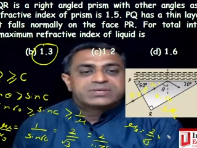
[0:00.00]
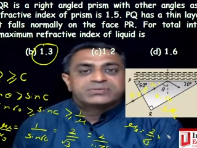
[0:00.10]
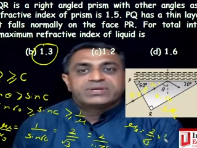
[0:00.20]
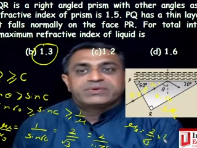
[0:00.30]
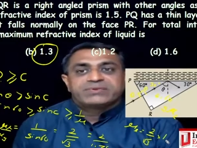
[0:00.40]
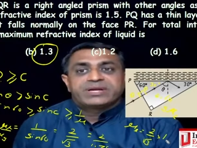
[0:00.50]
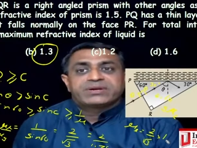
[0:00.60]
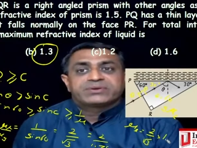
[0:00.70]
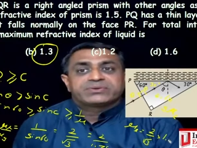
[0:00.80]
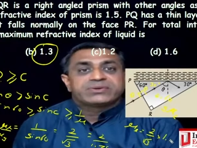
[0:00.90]
So
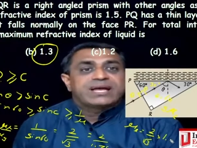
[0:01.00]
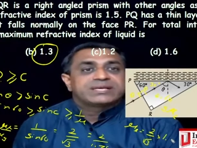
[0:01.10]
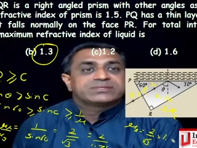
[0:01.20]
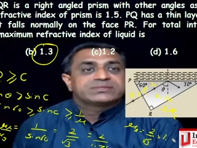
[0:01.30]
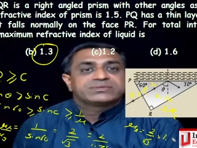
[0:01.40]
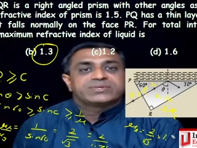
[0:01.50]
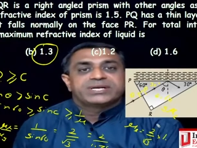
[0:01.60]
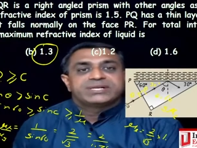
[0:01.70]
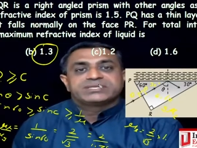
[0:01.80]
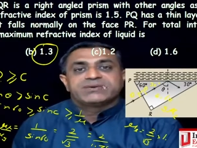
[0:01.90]
refractive glass, so
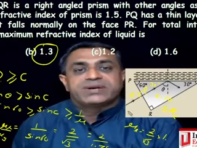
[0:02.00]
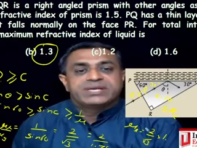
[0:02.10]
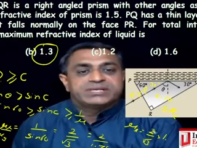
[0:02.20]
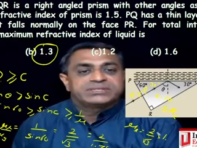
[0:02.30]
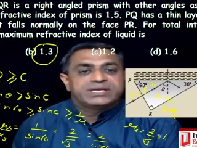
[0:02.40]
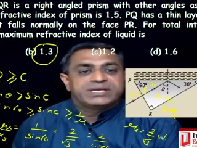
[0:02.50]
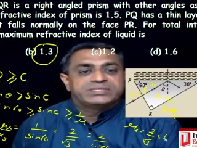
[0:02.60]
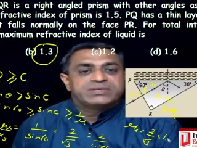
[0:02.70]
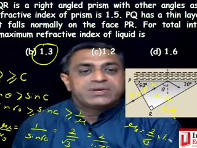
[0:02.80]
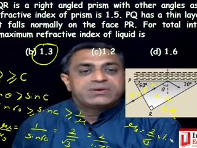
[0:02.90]
that is given, yes, that is